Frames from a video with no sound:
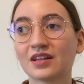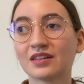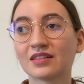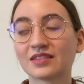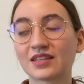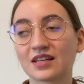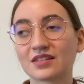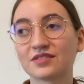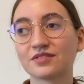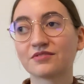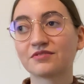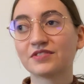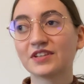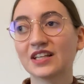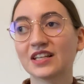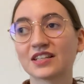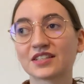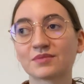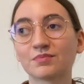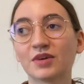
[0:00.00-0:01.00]
doesn't feel
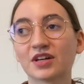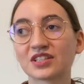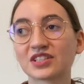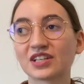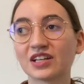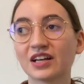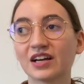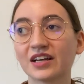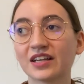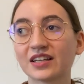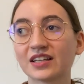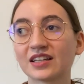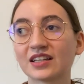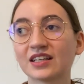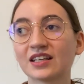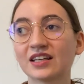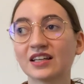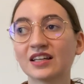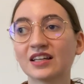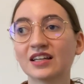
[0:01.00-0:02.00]
as much like
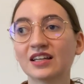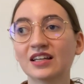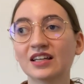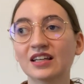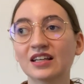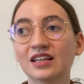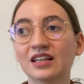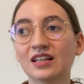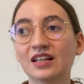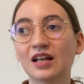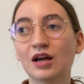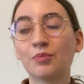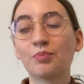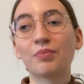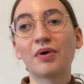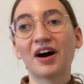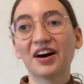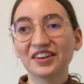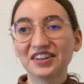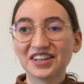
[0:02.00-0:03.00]
a
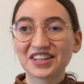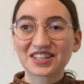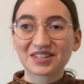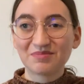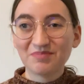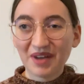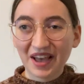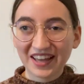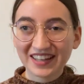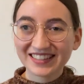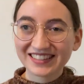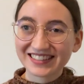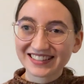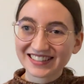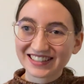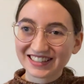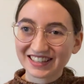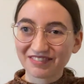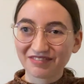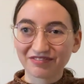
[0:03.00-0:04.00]
punishment
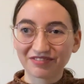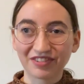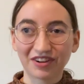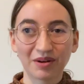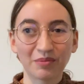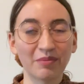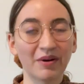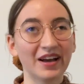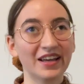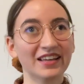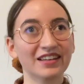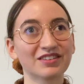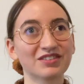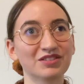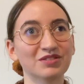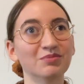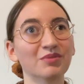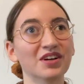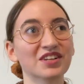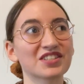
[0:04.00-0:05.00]
for buying too
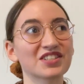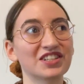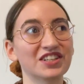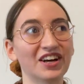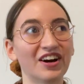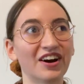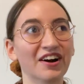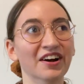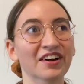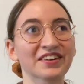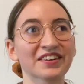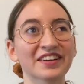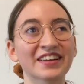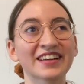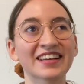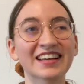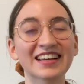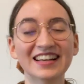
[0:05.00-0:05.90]
much yarn.